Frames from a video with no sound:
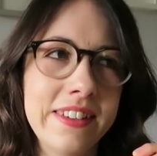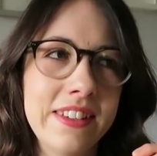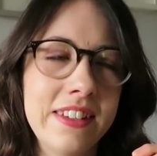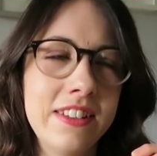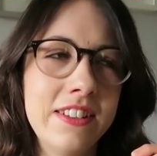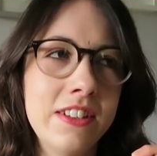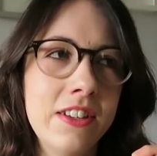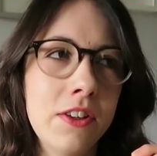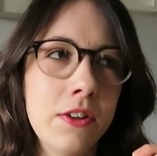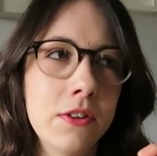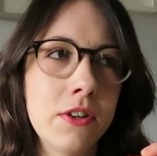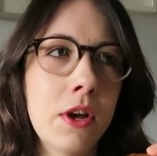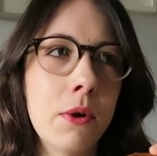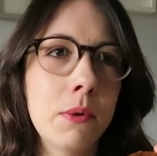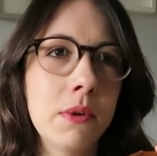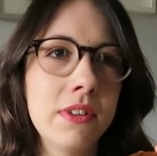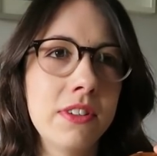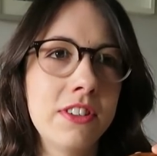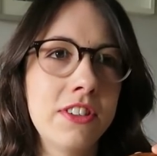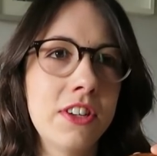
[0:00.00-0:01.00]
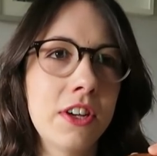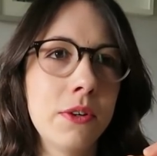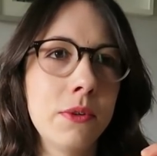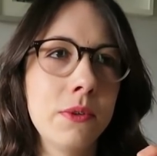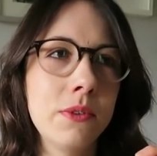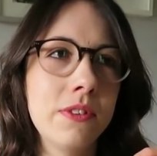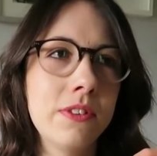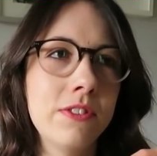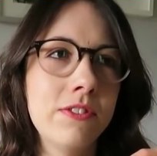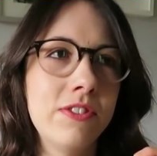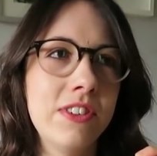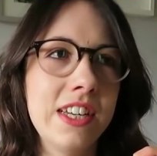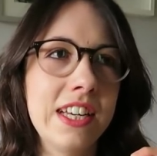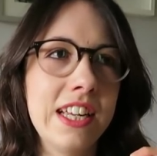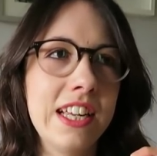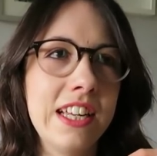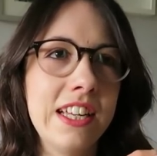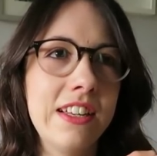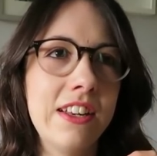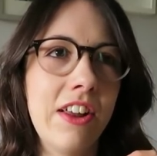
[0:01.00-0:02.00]
There's no other show
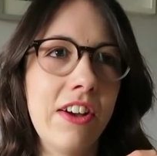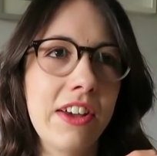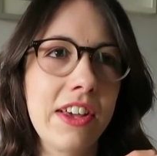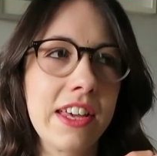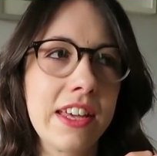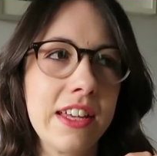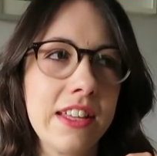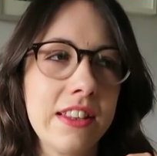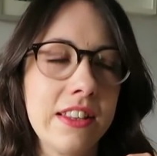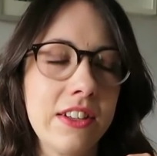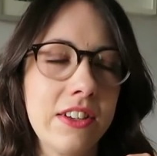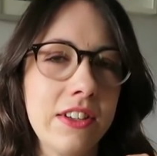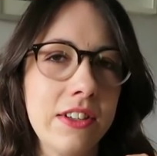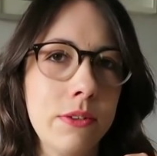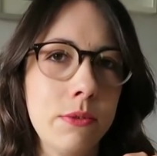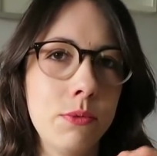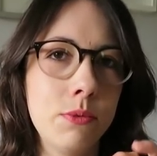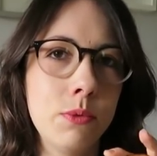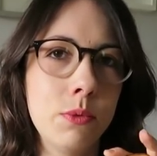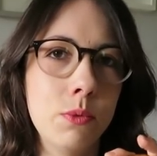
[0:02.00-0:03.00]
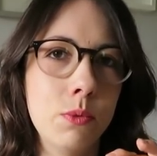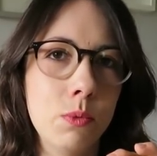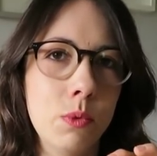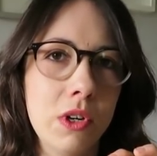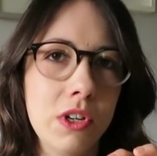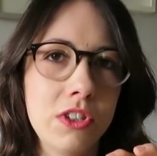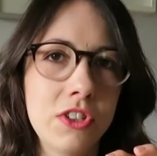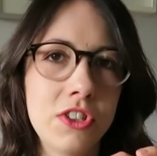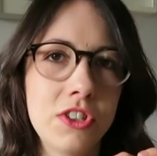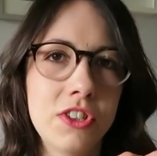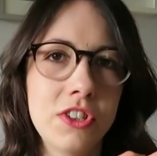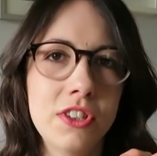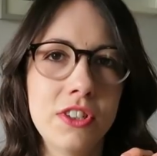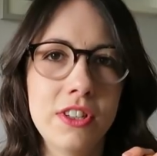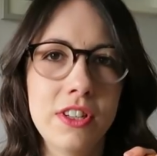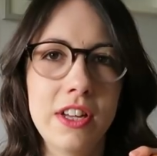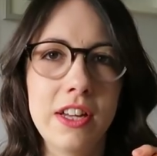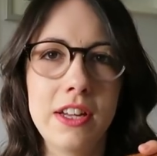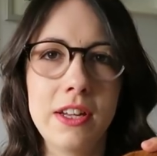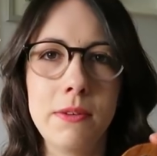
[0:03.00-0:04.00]
really like it that I've watched.
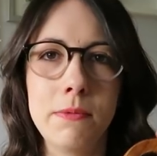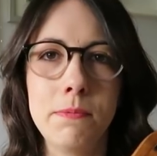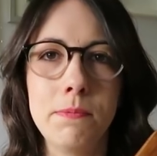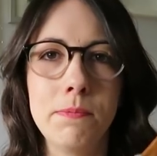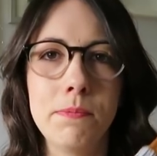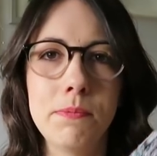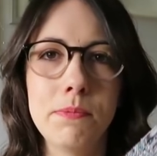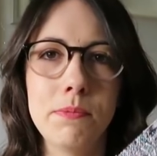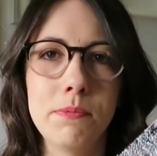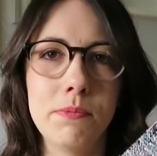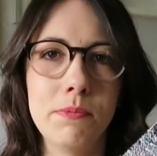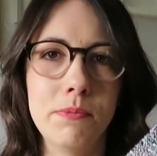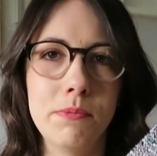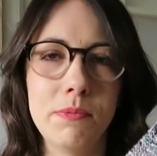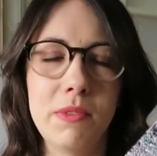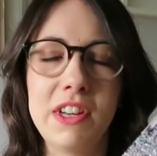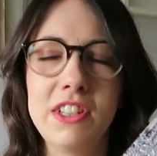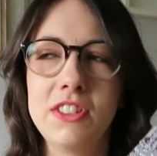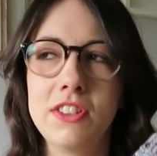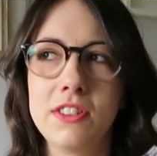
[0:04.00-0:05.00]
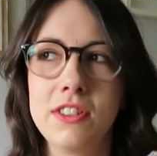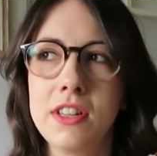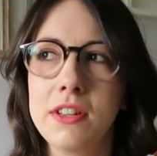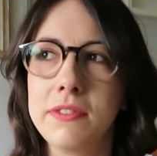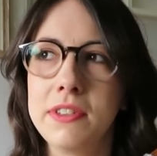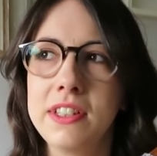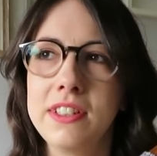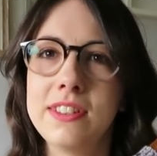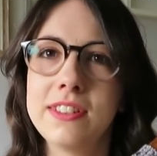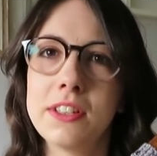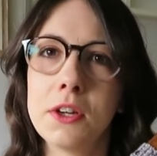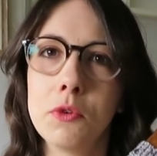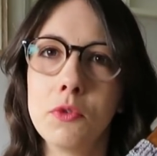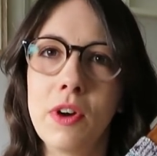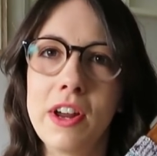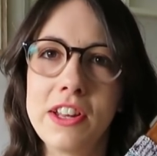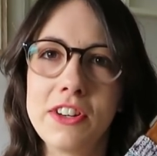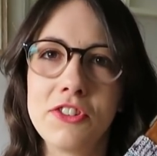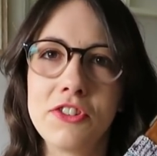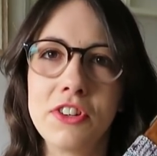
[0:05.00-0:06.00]
I just love it. It's so
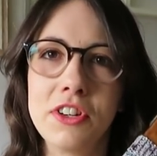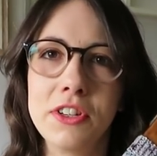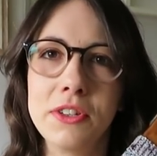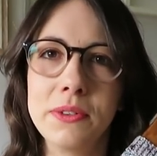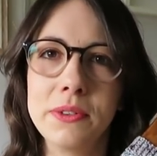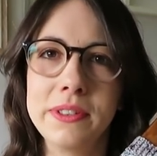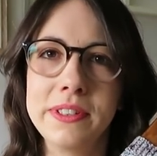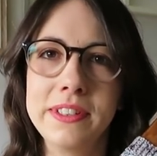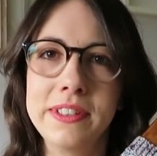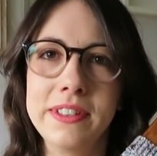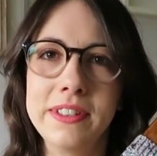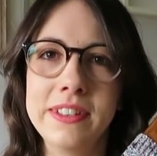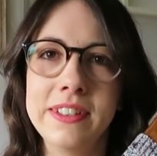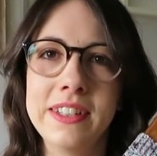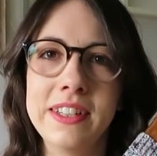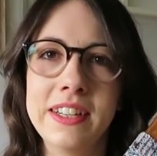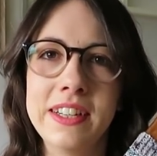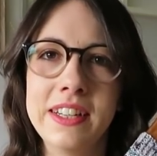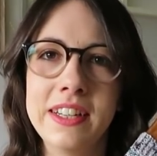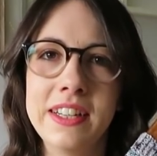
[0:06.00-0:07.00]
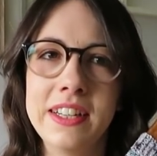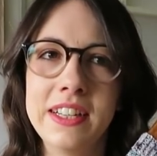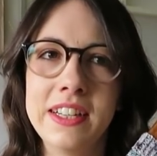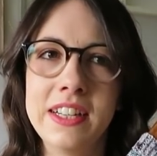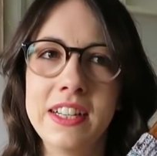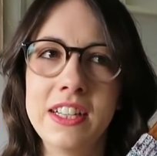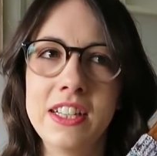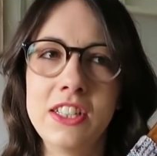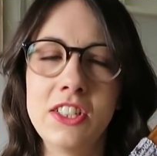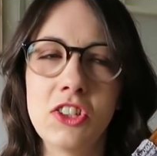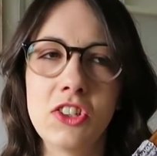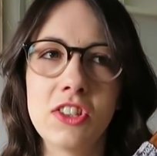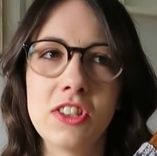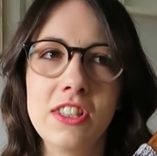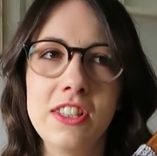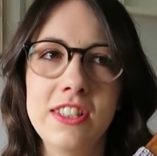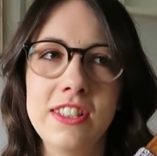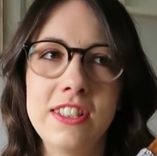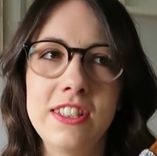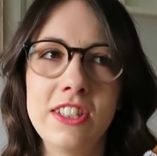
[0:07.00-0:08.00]
retro, and
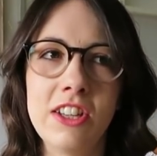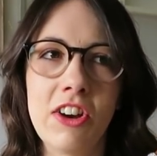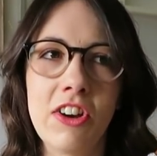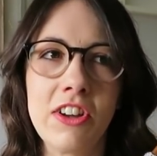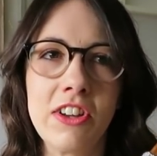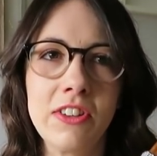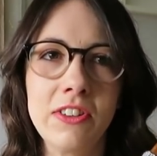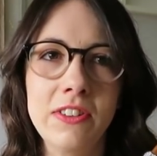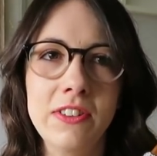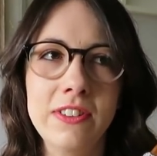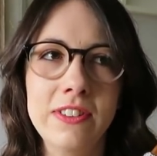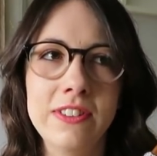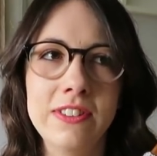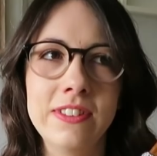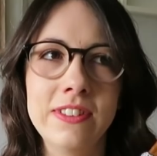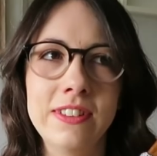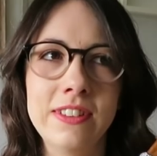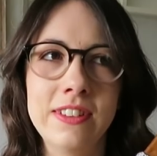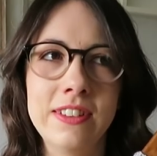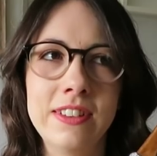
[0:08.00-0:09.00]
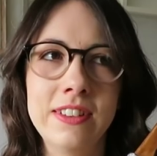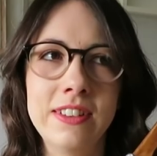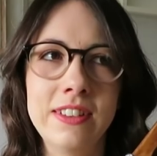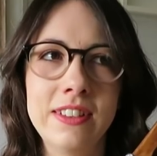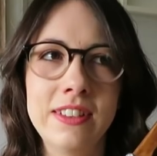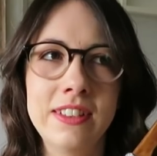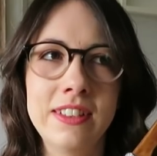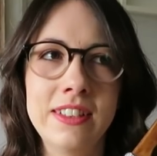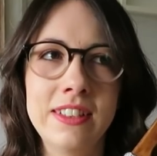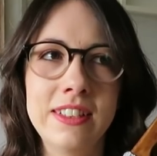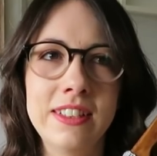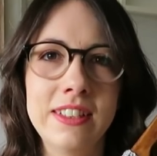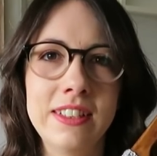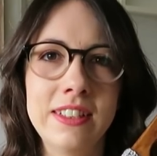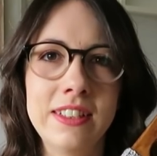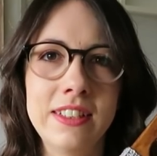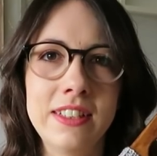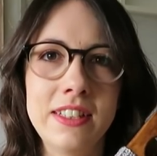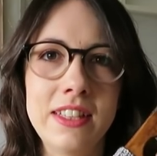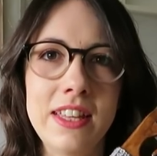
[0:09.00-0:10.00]
just the style
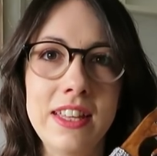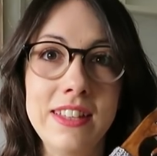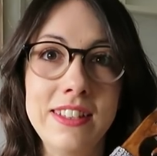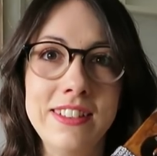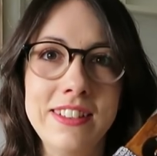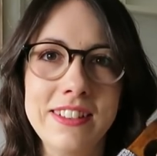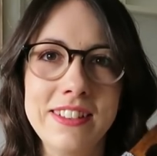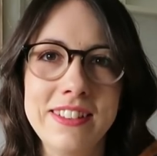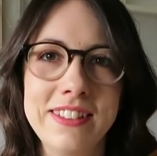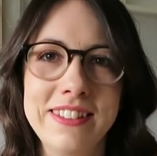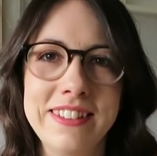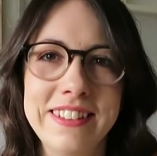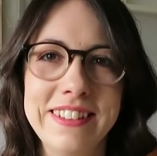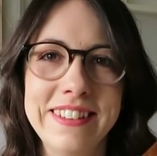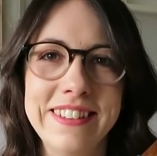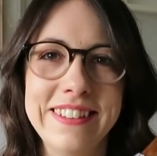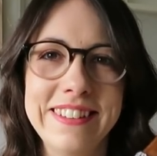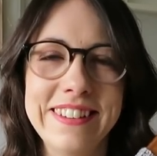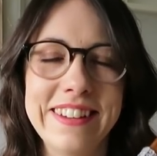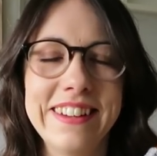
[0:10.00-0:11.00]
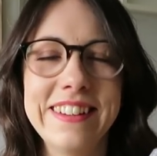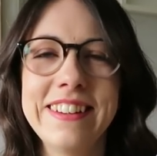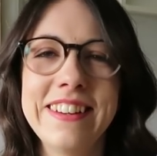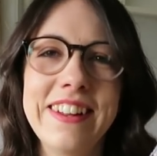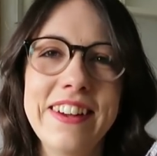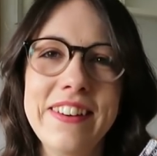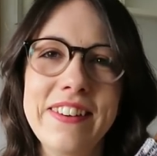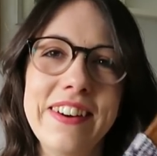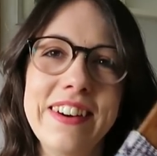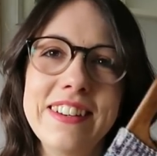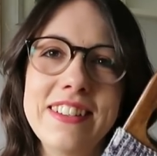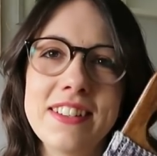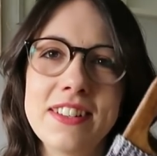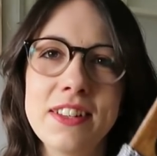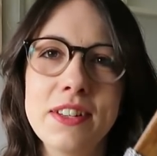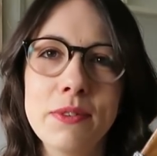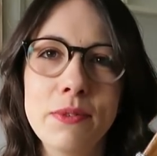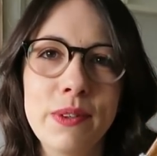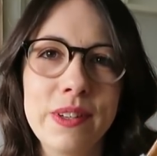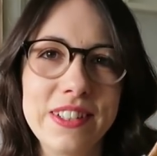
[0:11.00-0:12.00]
is just... I don't know, I
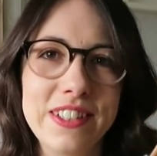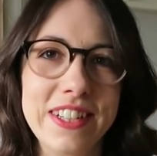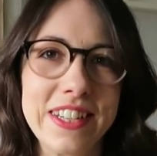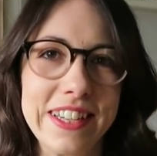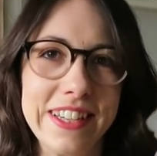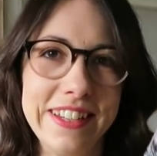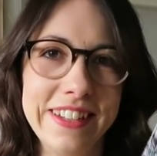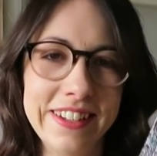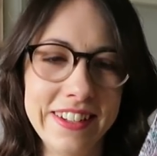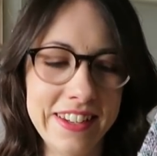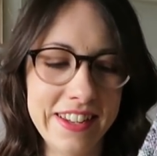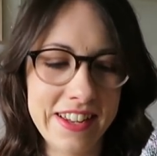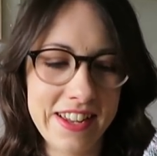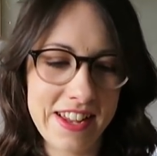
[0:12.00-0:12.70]
just love watching it.